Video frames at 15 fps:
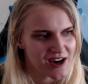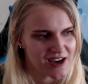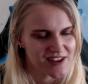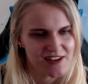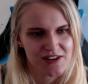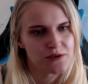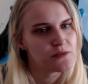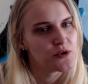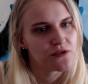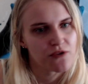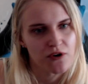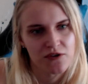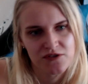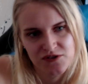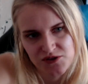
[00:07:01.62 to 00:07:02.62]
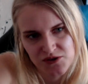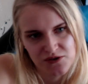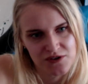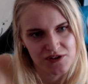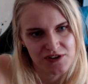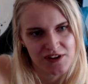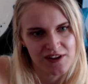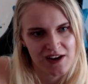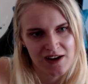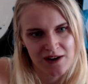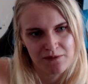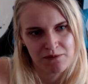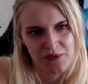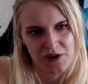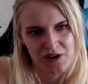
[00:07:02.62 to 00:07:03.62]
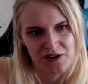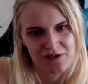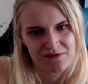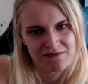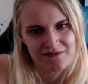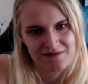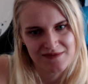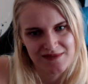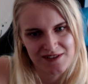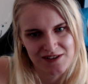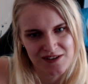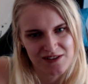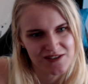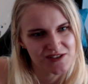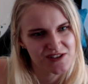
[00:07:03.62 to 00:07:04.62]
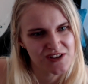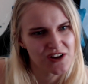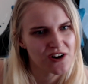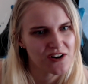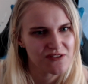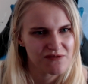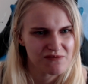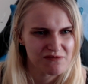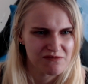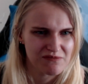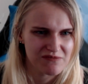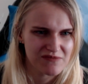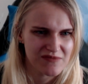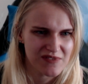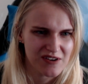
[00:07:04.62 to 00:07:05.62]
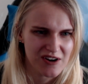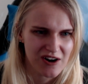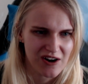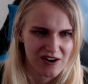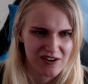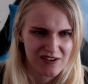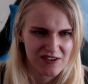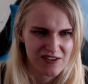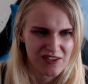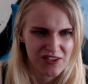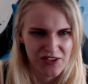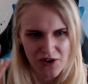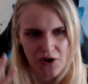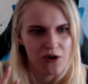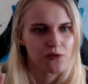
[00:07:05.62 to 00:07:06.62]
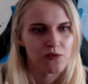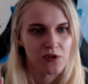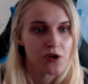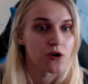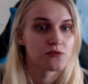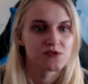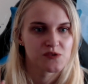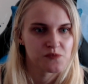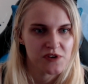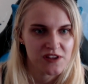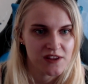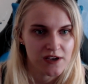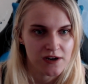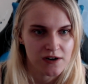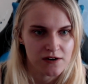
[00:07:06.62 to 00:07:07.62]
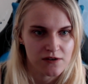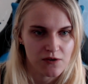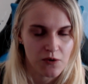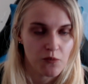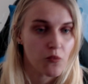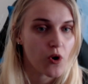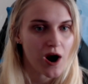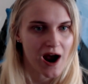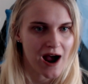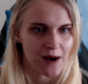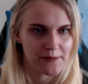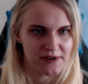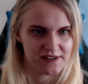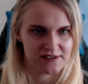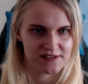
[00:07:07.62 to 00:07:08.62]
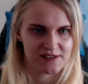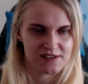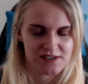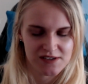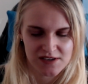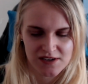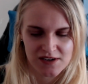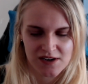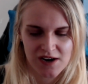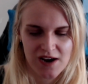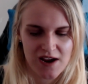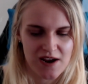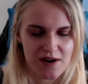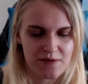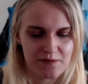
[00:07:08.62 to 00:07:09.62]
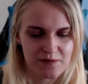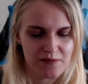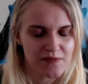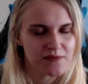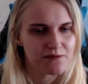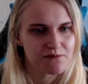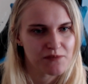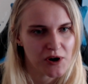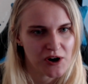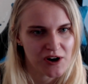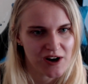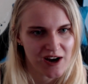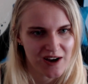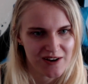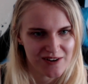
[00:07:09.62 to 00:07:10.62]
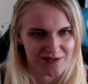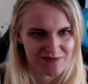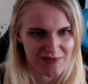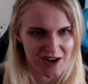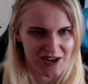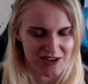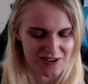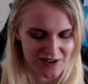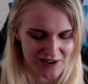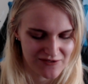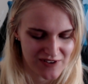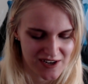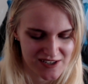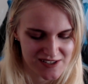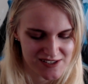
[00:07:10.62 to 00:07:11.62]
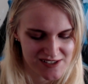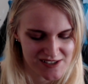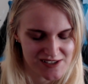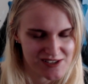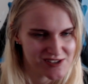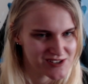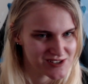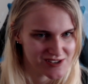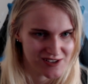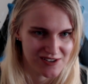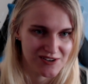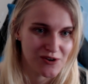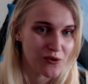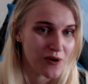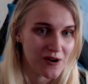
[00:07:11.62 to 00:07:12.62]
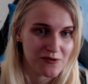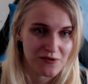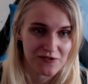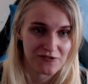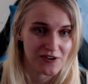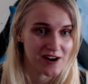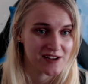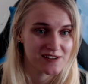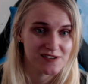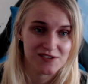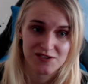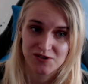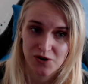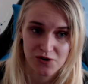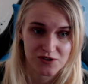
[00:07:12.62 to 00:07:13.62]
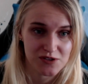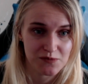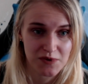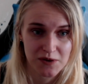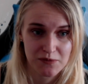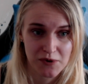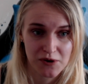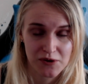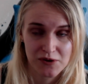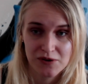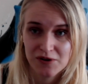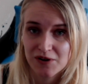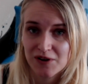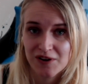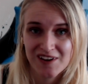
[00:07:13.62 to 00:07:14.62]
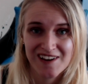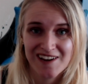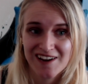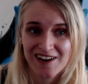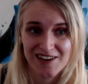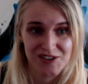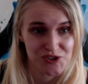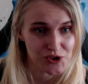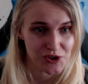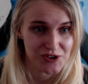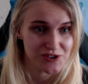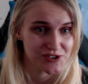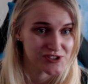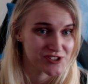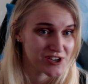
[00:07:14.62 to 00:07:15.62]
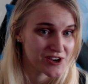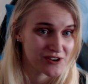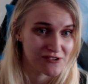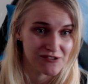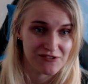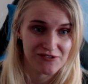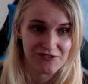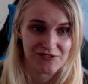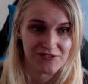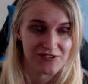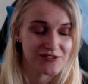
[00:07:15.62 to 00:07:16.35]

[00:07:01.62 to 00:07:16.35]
I think you move on sooner than that. But the thought will always be there on what happened. But my advice is, go out with friends, talk to people, enjoy yourself,